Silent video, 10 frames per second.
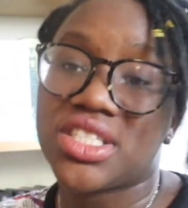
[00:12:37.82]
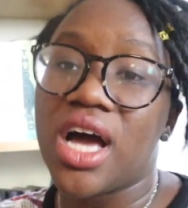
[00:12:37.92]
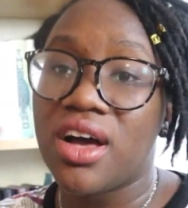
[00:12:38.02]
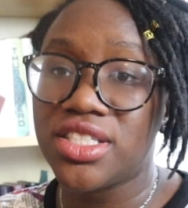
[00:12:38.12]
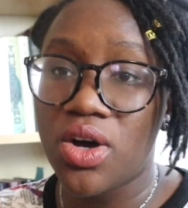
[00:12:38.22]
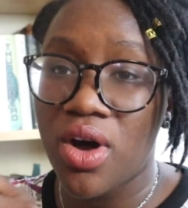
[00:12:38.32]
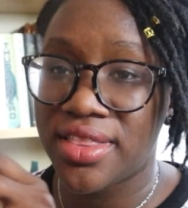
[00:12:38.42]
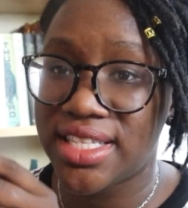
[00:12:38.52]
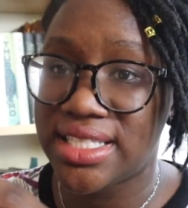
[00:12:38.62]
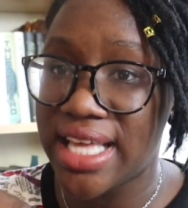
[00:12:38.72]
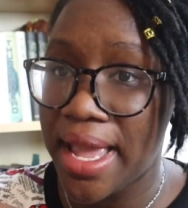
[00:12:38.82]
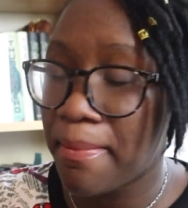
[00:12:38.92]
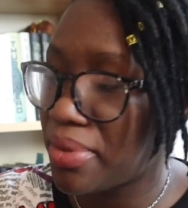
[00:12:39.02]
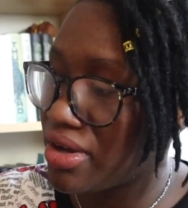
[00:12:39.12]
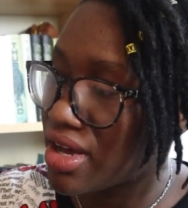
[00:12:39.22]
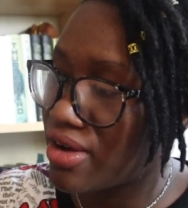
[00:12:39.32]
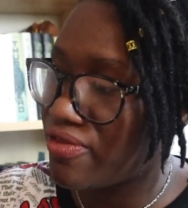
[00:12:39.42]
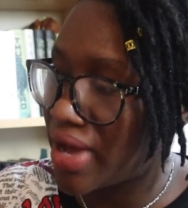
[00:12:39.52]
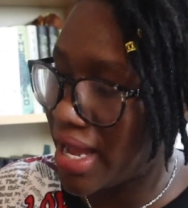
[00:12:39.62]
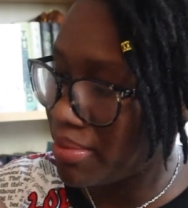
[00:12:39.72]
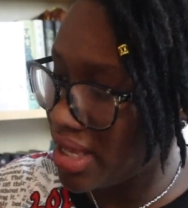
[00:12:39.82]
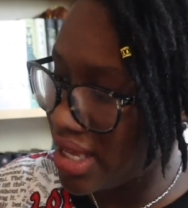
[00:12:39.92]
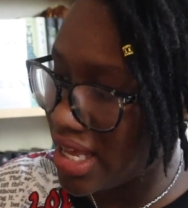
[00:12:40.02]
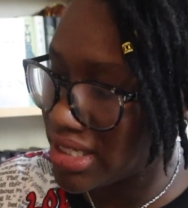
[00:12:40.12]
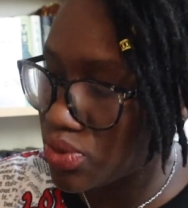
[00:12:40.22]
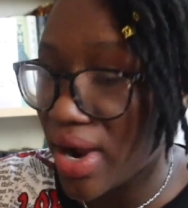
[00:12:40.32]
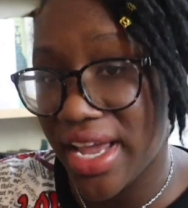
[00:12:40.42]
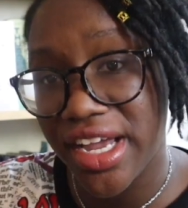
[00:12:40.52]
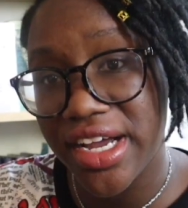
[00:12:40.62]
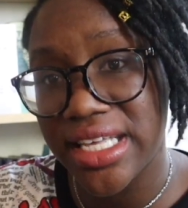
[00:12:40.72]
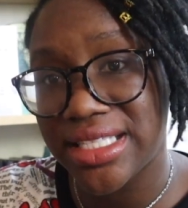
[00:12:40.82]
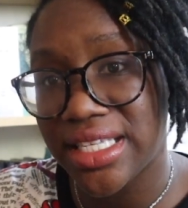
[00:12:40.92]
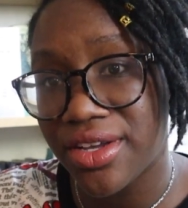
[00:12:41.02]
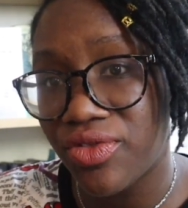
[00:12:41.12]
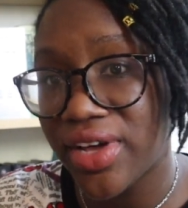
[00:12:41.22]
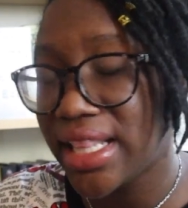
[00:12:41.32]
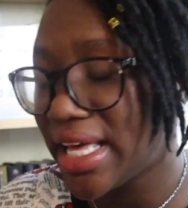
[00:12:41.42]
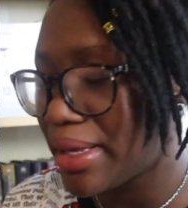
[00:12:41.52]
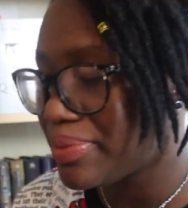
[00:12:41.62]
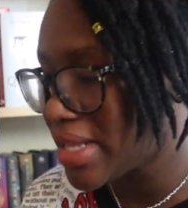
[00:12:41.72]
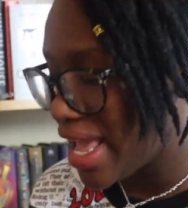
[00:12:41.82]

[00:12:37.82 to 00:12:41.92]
is also on this same book of Find Me. It's right here. It's the novella.